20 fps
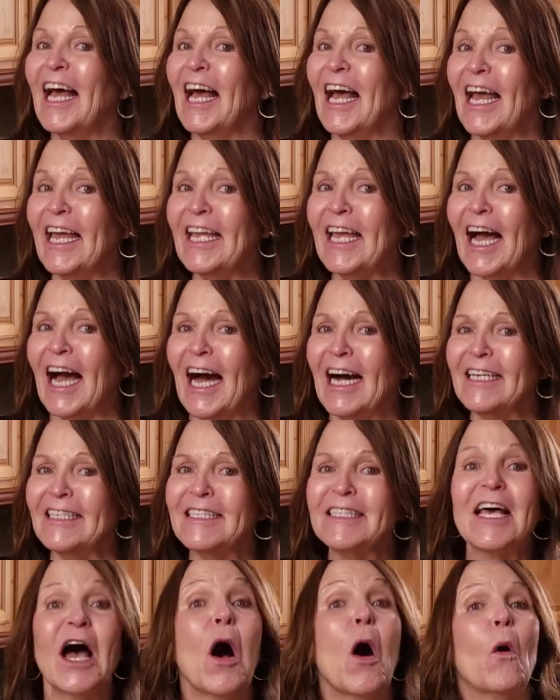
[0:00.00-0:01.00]
Hey guys,
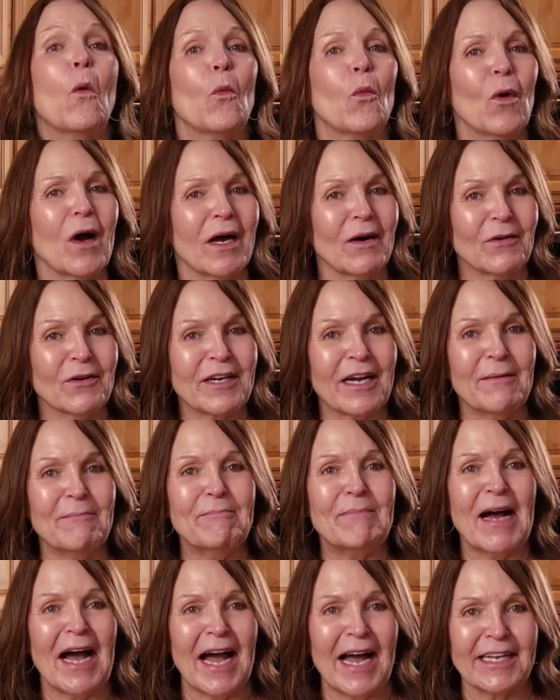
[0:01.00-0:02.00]
welcome
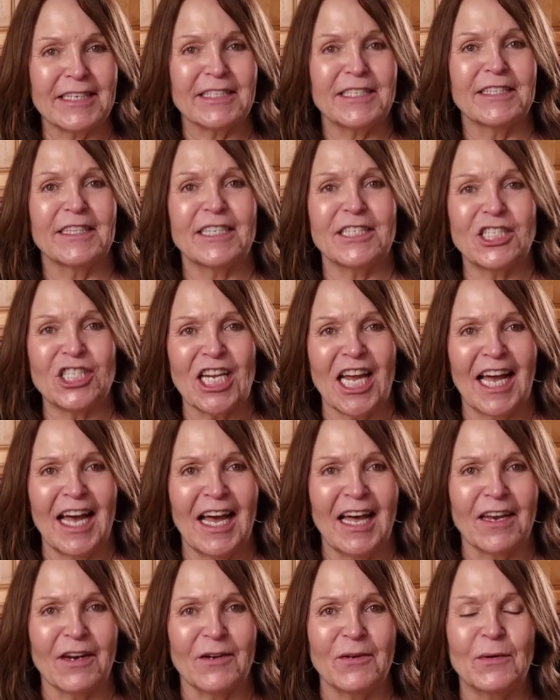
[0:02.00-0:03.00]
back to the
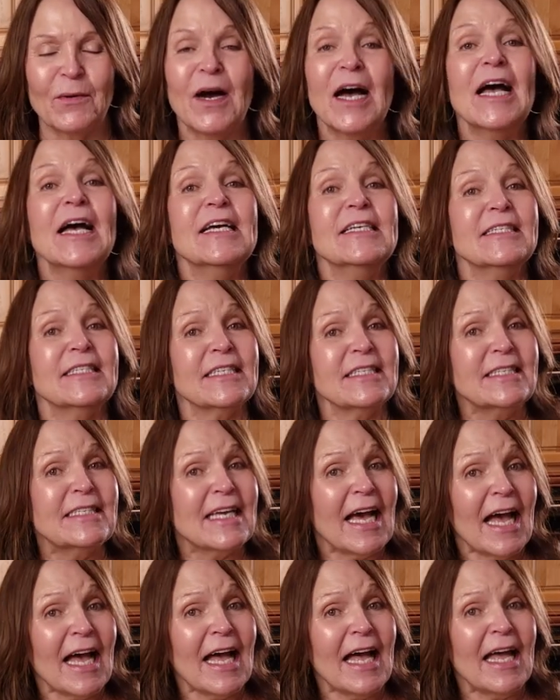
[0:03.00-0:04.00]
channel.
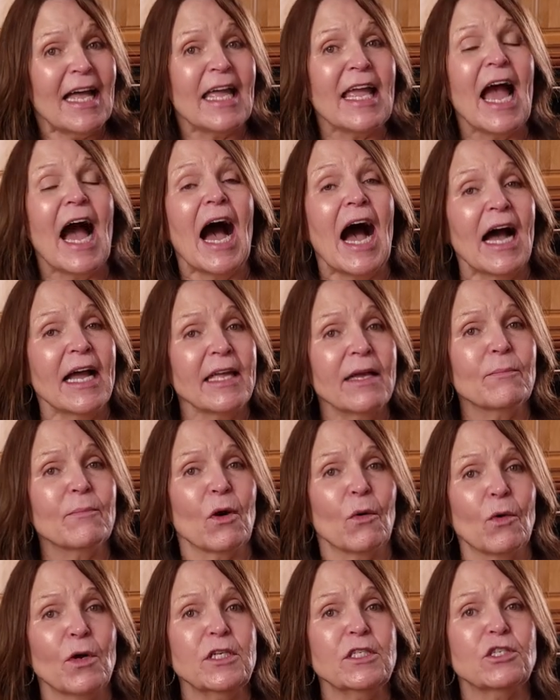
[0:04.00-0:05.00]
Today I am
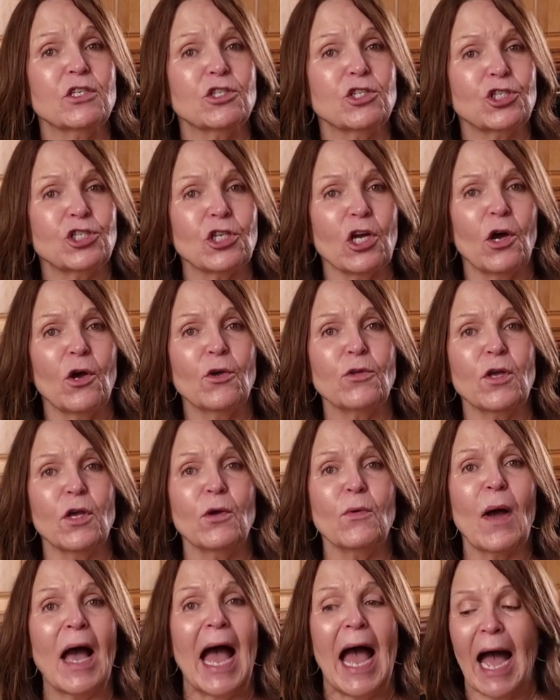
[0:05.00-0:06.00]
going to show
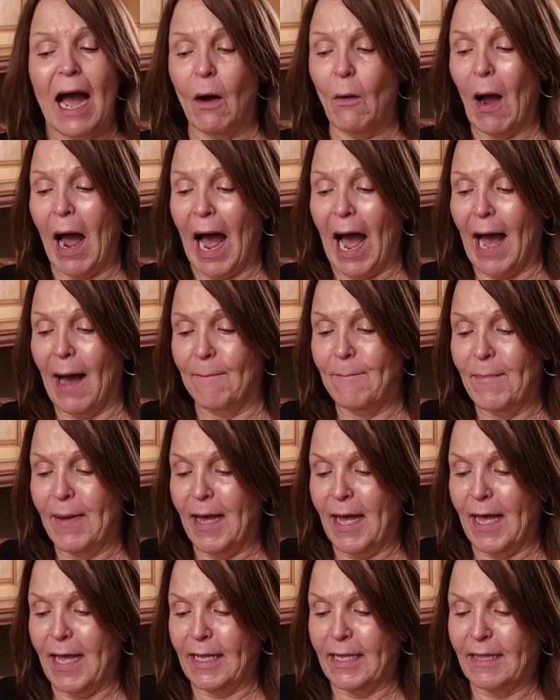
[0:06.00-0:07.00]
you how I
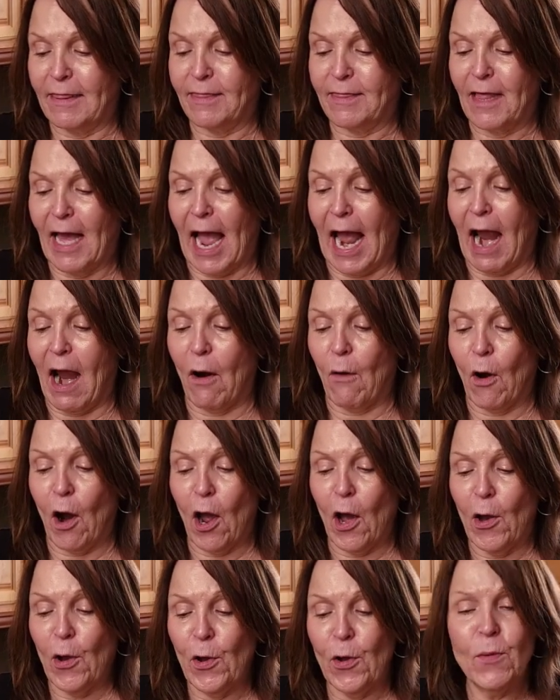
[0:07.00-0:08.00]
make the, our
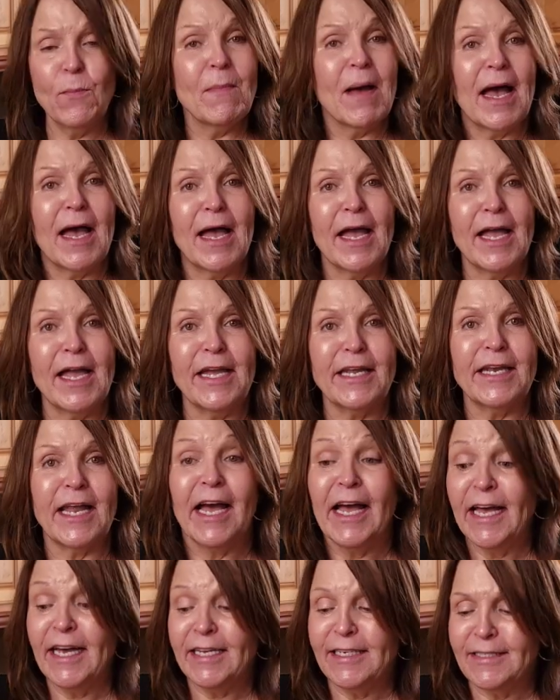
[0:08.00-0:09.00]
homemade
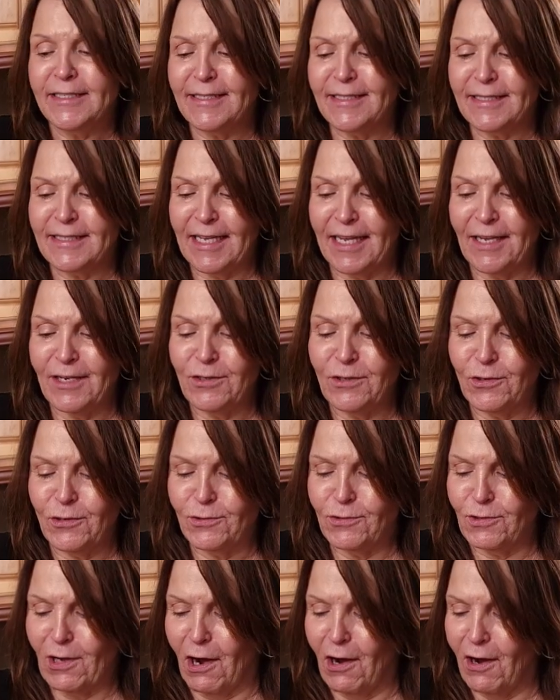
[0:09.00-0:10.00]
senior
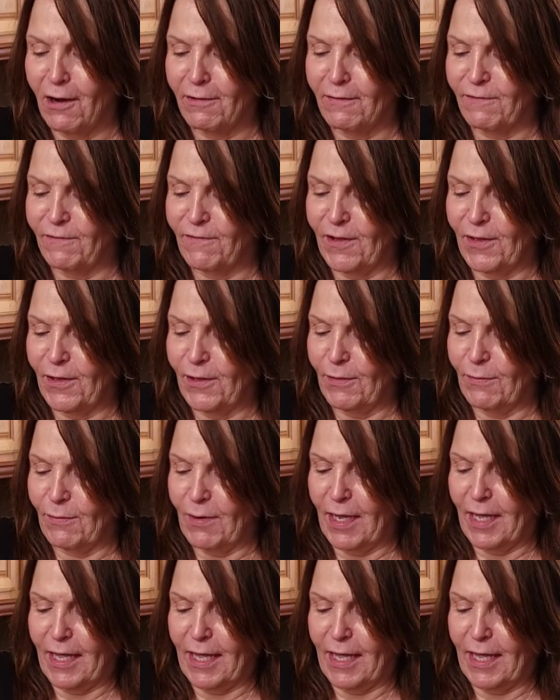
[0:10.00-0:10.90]
dog food.